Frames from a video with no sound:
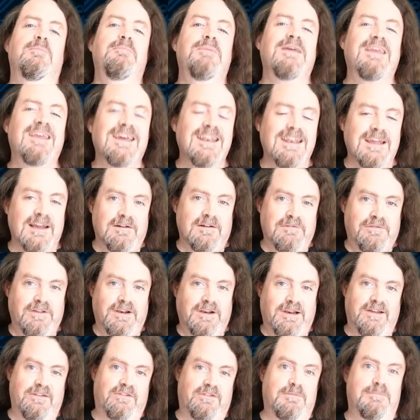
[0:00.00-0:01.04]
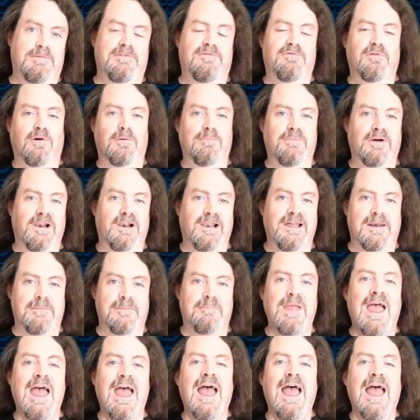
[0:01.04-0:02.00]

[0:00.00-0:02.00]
beginning of the list, before Berlin.